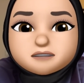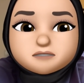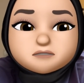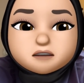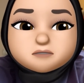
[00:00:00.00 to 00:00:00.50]

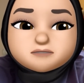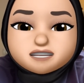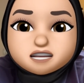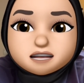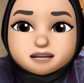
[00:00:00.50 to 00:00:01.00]
or
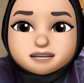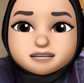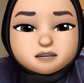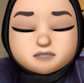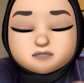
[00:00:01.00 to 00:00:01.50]
witches
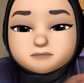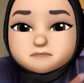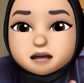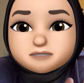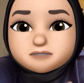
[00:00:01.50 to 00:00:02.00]
so
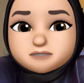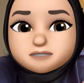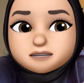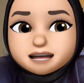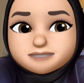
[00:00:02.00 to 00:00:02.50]
among
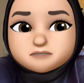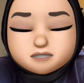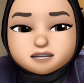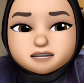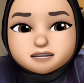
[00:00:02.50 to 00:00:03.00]
those 10
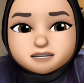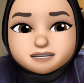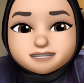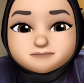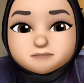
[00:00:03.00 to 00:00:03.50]
witch that
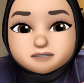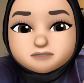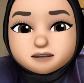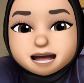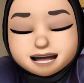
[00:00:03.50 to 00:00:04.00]
is
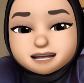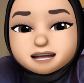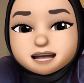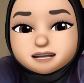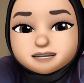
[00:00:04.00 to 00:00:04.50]
about to hang
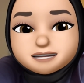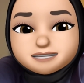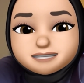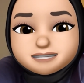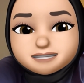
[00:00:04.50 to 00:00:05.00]
there's
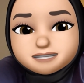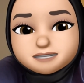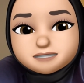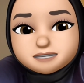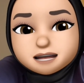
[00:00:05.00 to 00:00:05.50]
this
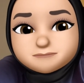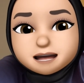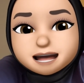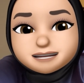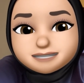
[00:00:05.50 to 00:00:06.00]
girl
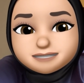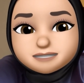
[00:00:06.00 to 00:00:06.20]
named alice